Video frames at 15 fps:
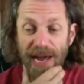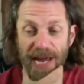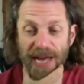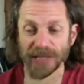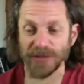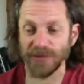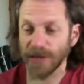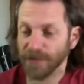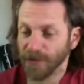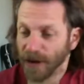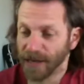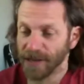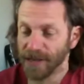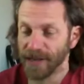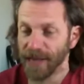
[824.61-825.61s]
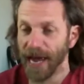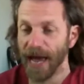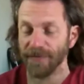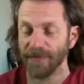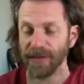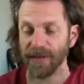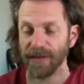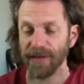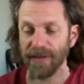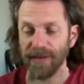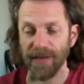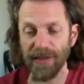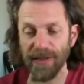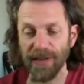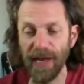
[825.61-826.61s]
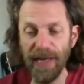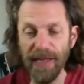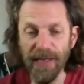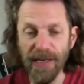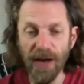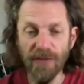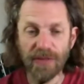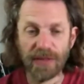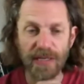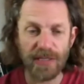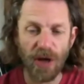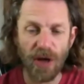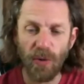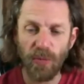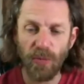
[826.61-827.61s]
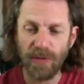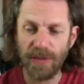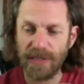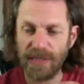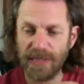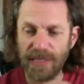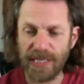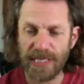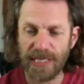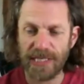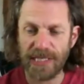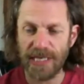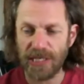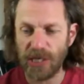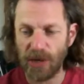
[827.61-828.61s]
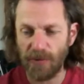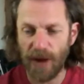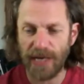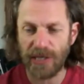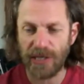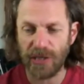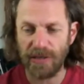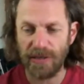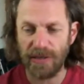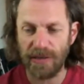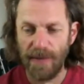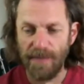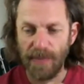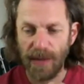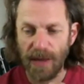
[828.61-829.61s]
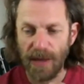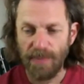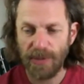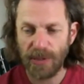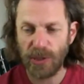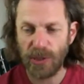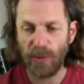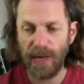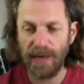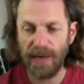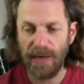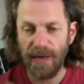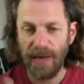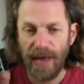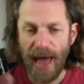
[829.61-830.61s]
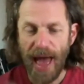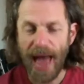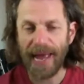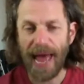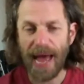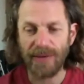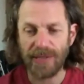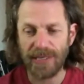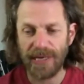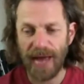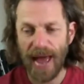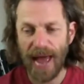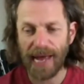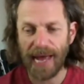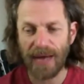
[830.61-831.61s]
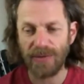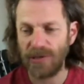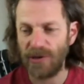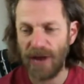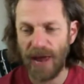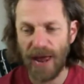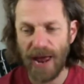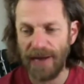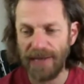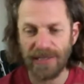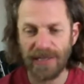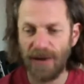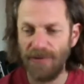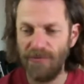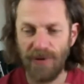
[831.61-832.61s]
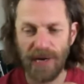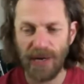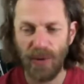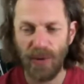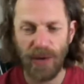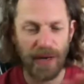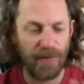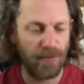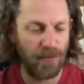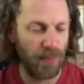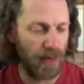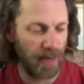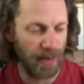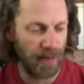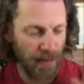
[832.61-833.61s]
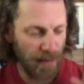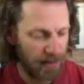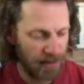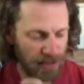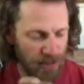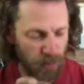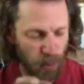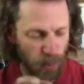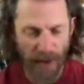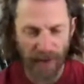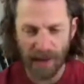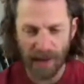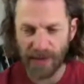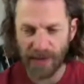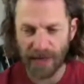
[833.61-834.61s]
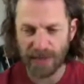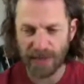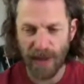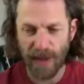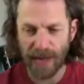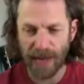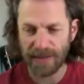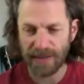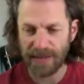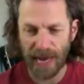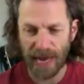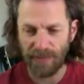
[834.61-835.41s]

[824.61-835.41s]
It's really funny that they haven't. This whole disintegration between Hangouts and Hangouts on Air is like really weird for me. Just why can't they just make it the same thing?